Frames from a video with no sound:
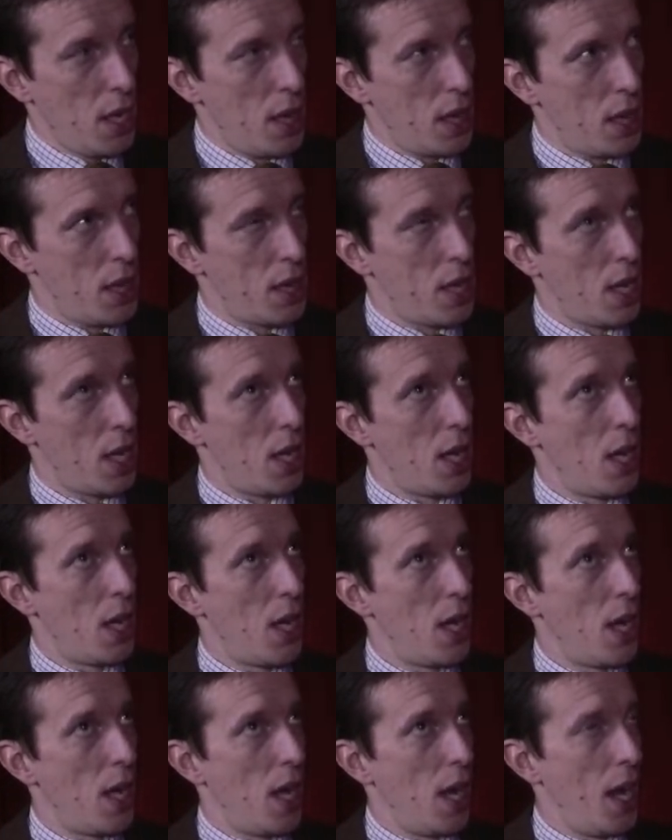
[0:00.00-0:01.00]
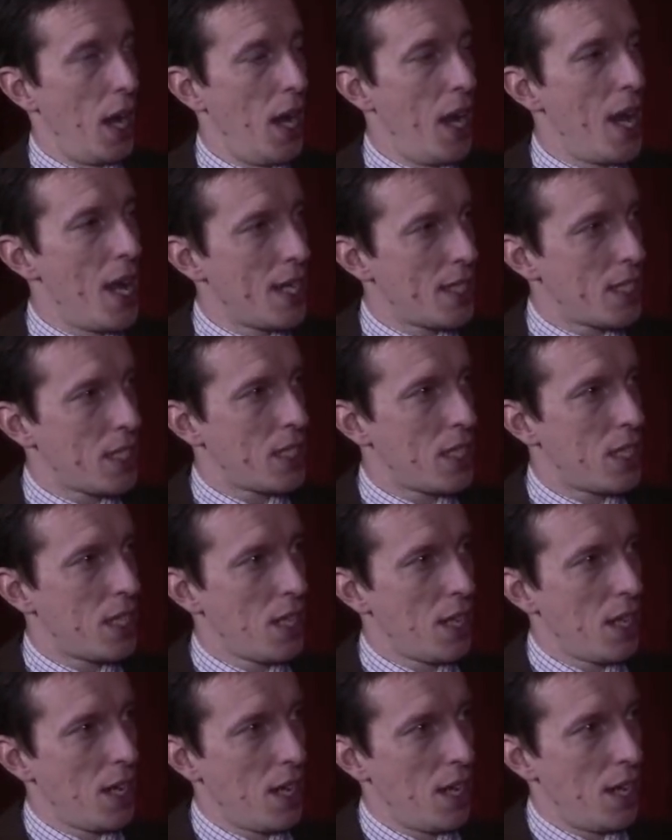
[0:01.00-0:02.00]
mm. the
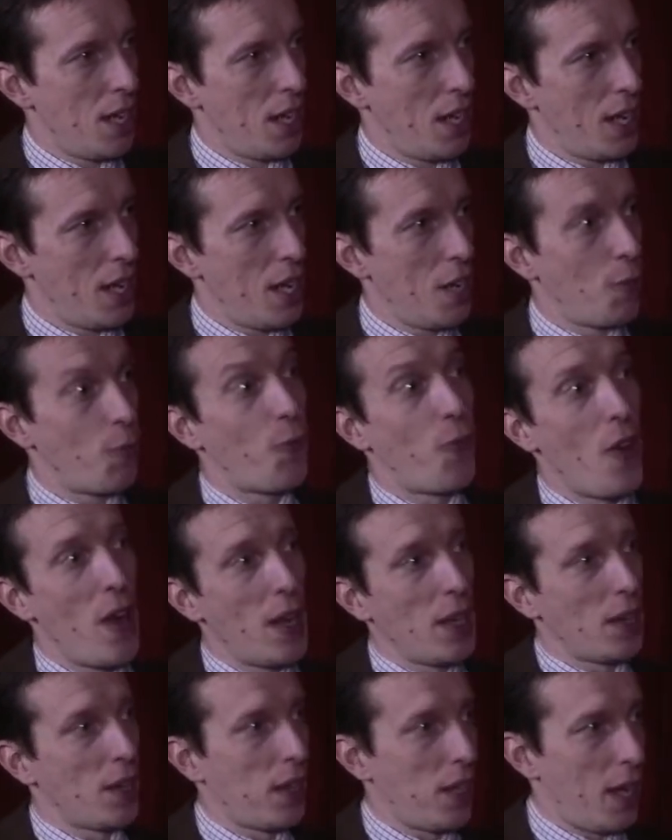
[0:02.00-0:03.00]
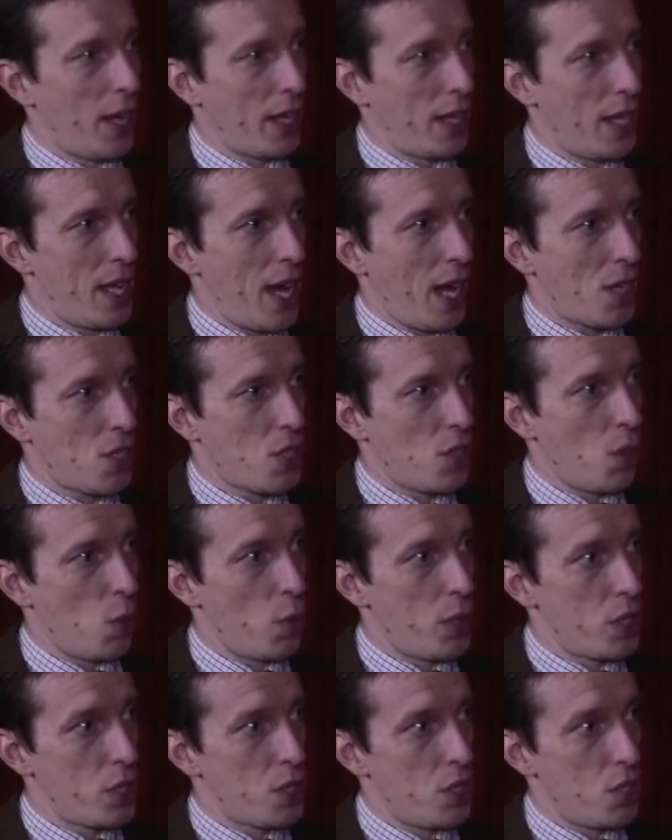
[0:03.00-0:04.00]
less it felt like the actual
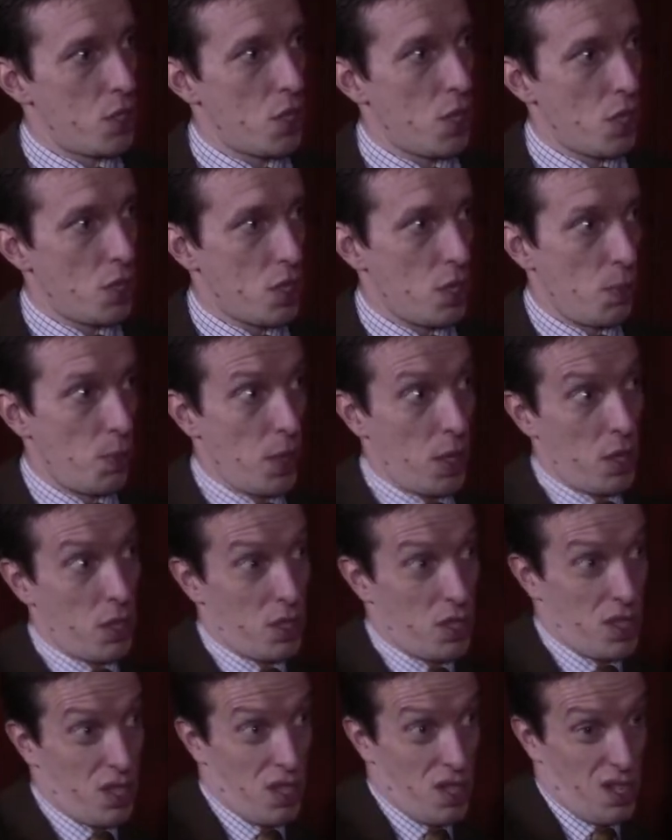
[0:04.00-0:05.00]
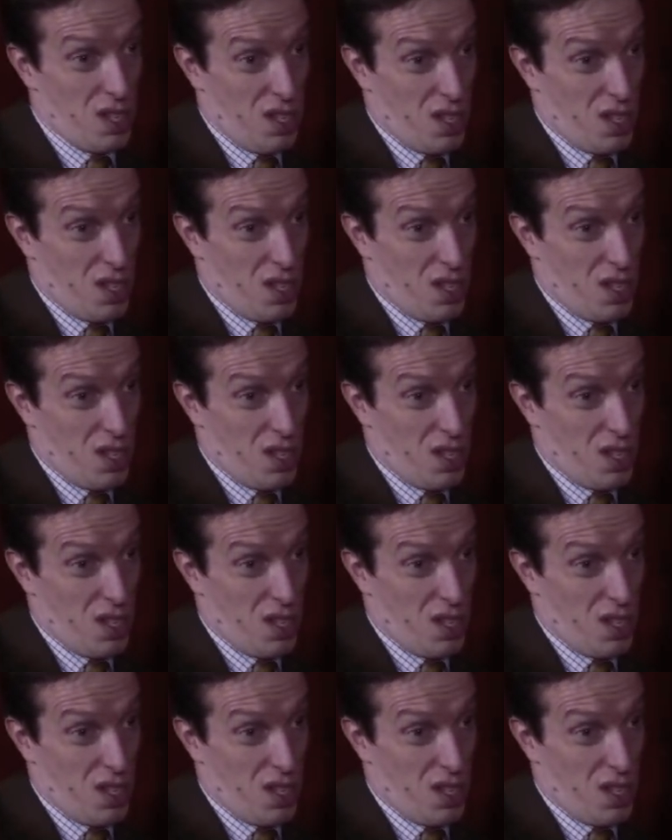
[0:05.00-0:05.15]
Winston Churchill because,